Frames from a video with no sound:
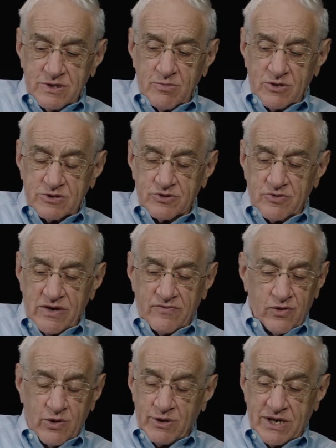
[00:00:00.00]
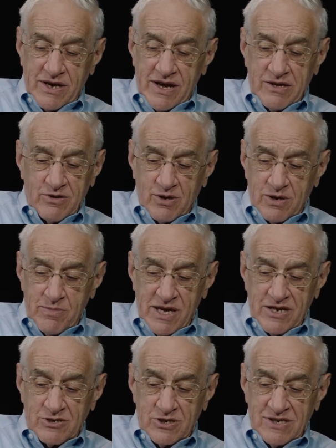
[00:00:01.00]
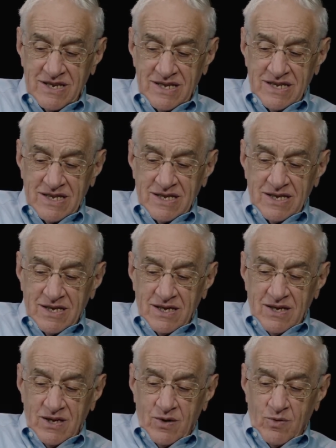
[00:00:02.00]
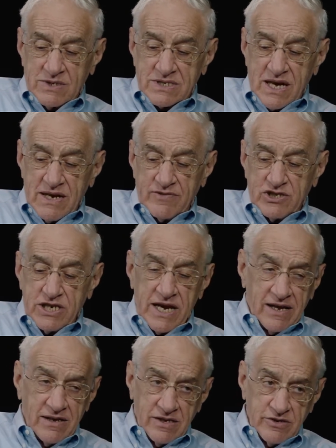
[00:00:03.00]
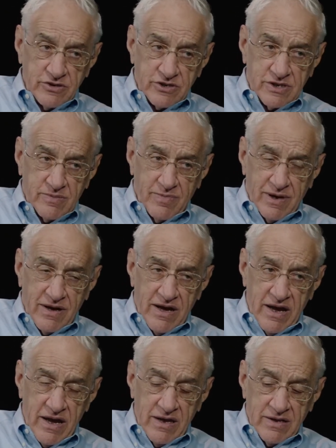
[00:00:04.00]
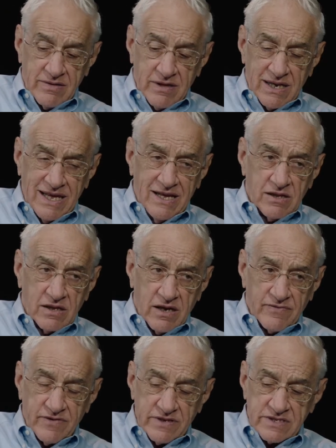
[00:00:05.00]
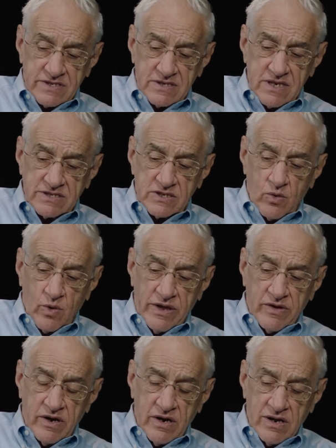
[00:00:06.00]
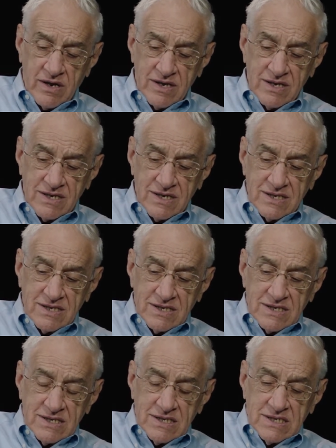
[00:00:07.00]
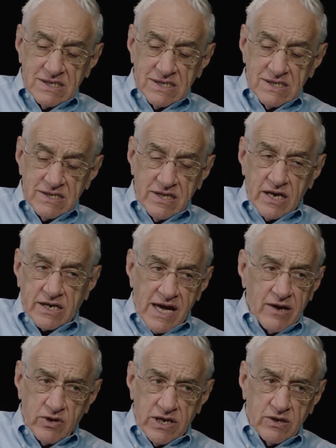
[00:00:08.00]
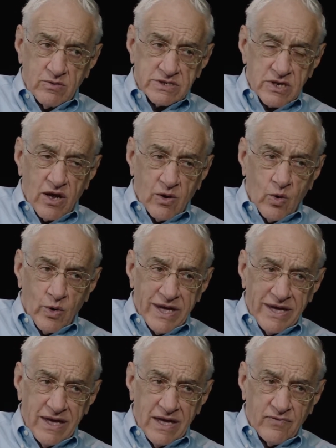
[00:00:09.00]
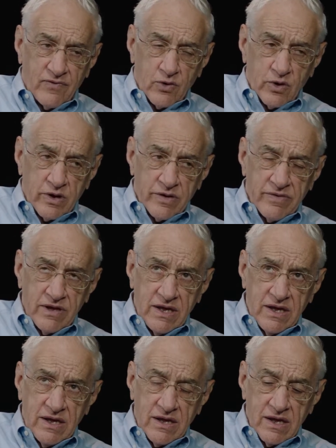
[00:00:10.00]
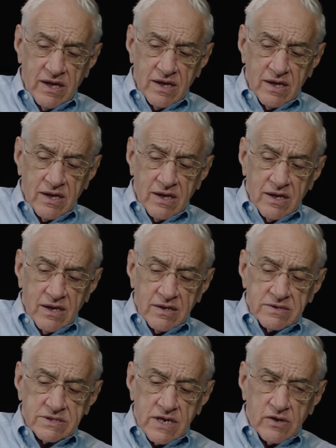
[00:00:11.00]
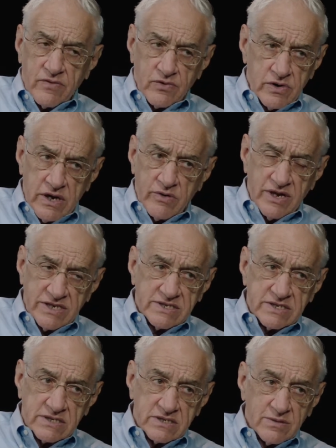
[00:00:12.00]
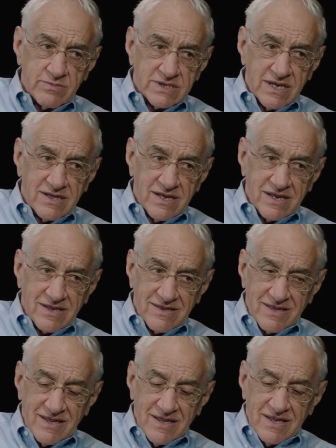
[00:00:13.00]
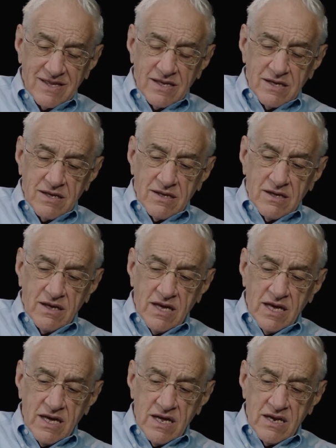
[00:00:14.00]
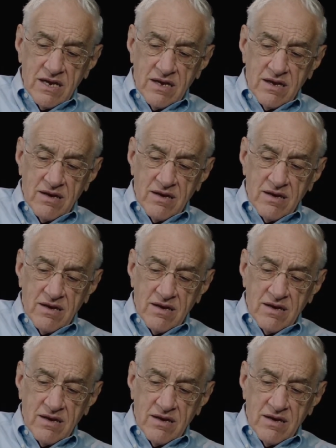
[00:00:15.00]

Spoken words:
the most straightforward guy you can imagine, was kind of challenged by the legal office as to whether the accounting was all okay for the Center for Integrated Systems, I think. Yeah. And